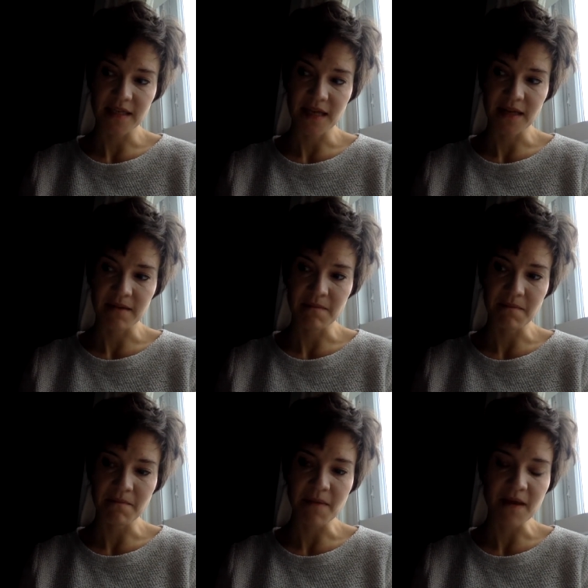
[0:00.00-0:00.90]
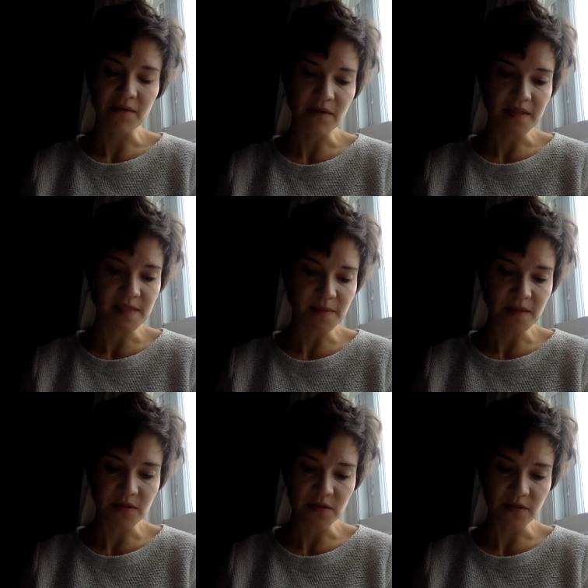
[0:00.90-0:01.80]
and met with
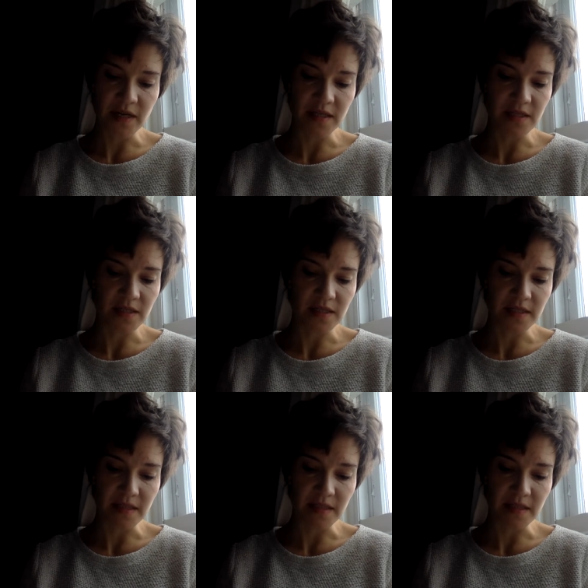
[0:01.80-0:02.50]
spiritual directors